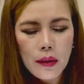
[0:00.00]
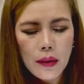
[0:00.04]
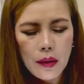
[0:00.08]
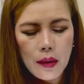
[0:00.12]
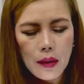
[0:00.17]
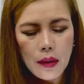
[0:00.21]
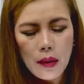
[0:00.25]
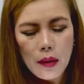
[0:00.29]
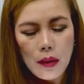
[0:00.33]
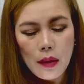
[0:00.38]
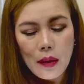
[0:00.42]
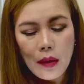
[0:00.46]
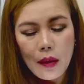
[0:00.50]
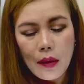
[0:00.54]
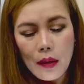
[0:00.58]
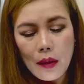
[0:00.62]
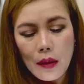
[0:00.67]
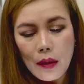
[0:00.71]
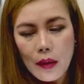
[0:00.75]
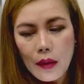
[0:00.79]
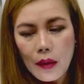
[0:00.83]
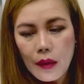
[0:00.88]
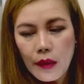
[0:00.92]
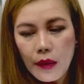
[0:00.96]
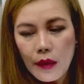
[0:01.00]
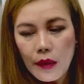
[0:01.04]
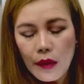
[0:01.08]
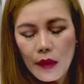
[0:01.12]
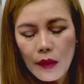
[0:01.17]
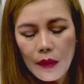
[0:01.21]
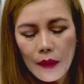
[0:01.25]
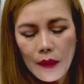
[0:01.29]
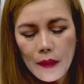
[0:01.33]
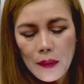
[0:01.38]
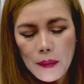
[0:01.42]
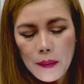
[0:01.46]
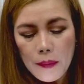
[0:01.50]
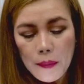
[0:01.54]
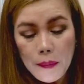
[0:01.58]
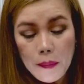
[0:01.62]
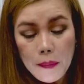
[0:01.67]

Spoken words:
(no one is talking)